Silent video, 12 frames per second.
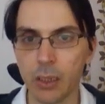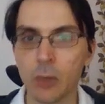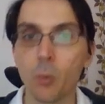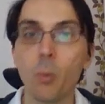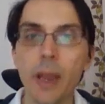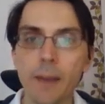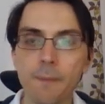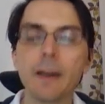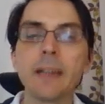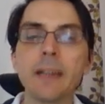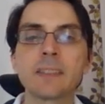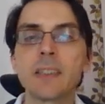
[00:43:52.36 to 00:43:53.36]
with
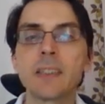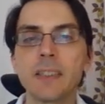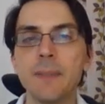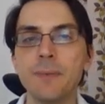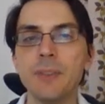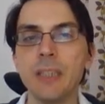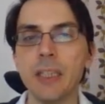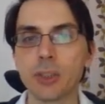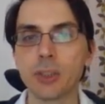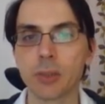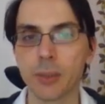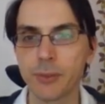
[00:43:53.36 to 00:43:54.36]
a standard
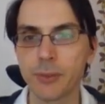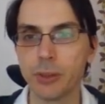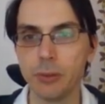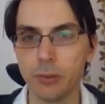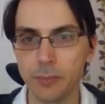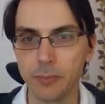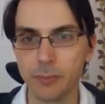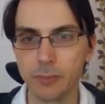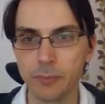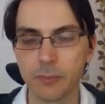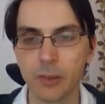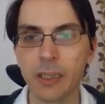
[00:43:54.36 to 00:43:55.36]
deviation of 2.
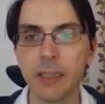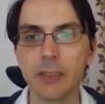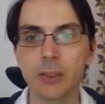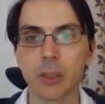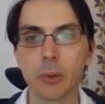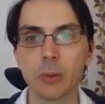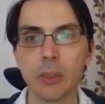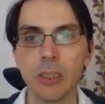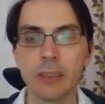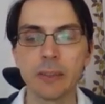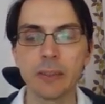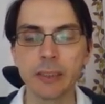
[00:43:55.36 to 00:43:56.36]
Okay, so
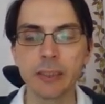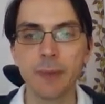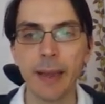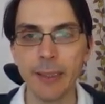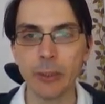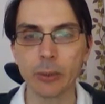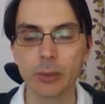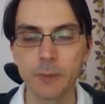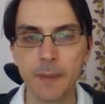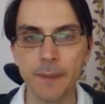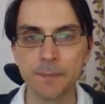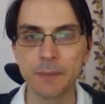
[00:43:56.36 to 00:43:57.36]
these values,
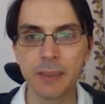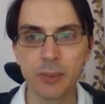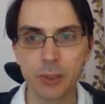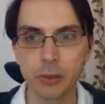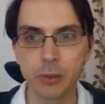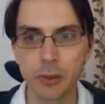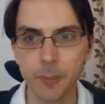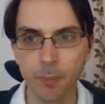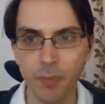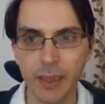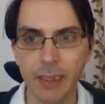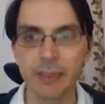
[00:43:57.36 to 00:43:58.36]
50 and 2,
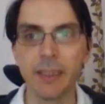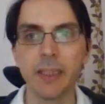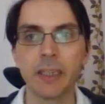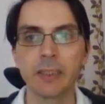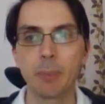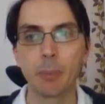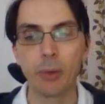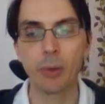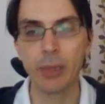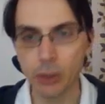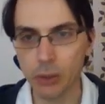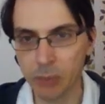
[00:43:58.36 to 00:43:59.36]
they are the
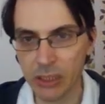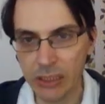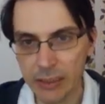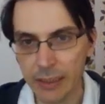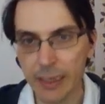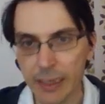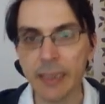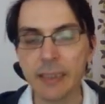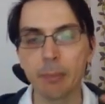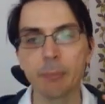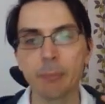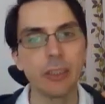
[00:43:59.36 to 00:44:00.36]
population mean and the
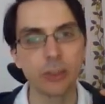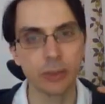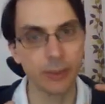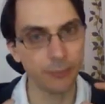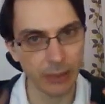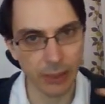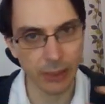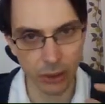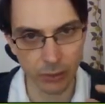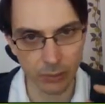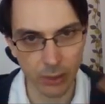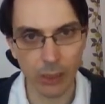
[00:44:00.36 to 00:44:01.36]
population
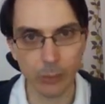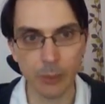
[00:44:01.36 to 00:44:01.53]
deviation. We